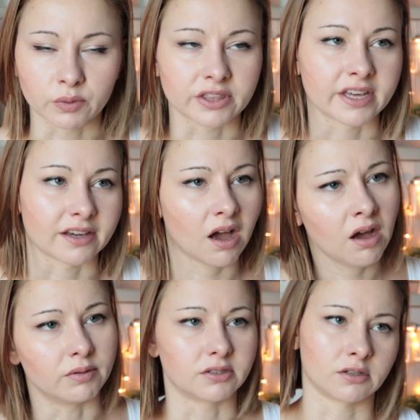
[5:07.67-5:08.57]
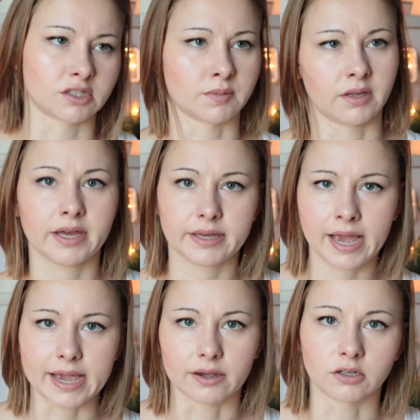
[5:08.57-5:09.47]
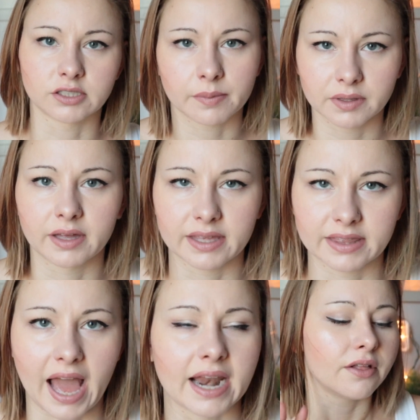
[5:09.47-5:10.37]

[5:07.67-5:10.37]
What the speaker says: We think, oh, it's going to smell like cake or something like that.